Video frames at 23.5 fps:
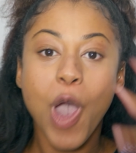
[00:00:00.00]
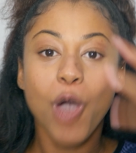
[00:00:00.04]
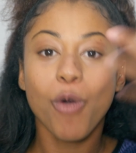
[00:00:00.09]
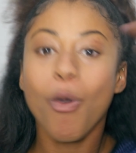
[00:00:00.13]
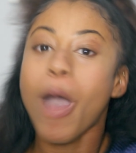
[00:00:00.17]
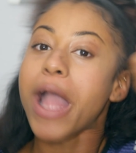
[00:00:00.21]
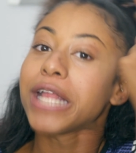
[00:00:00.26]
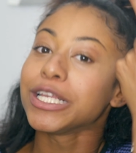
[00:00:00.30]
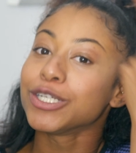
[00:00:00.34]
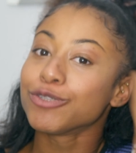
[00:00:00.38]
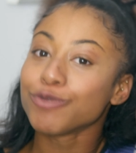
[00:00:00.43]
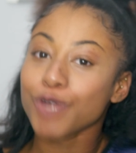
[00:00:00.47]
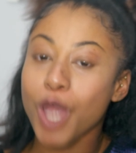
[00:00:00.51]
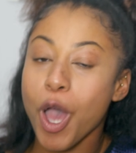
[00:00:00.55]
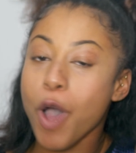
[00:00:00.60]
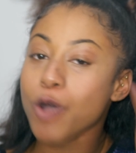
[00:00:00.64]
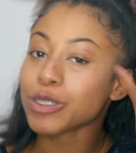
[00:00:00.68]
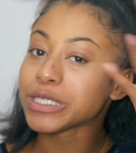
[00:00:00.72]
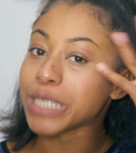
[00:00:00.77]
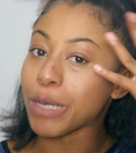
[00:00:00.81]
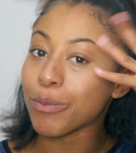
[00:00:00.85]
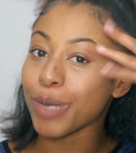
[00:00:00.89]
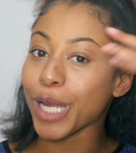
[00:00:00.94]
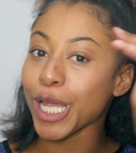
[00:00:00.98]
when you know
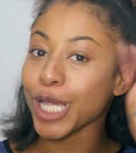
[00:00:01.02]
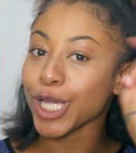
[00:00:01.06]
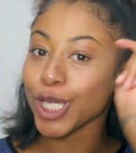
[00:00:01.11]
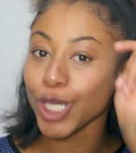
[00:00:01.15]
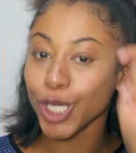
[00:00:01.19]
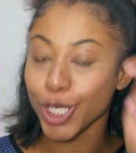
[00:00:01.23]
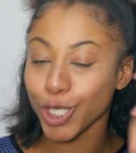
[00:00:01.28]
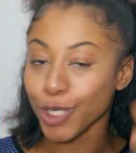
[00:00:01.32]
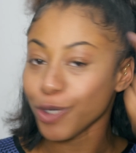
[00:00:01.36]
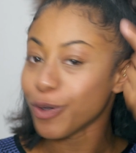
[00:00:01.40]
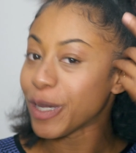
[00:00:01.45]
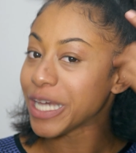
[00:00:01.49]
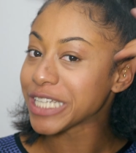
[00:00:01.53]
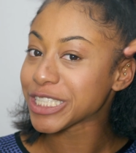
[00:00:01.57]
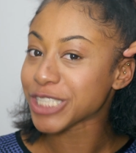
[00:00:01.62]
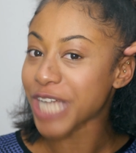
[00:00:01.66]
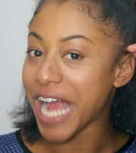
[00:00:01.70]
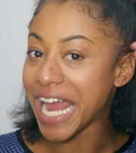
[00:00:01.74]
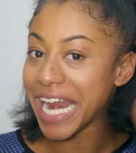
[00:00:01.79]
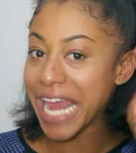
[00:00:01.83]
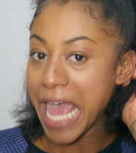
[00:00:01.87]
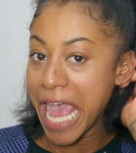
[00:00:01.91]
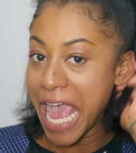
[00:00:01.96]
somebody cute is trying to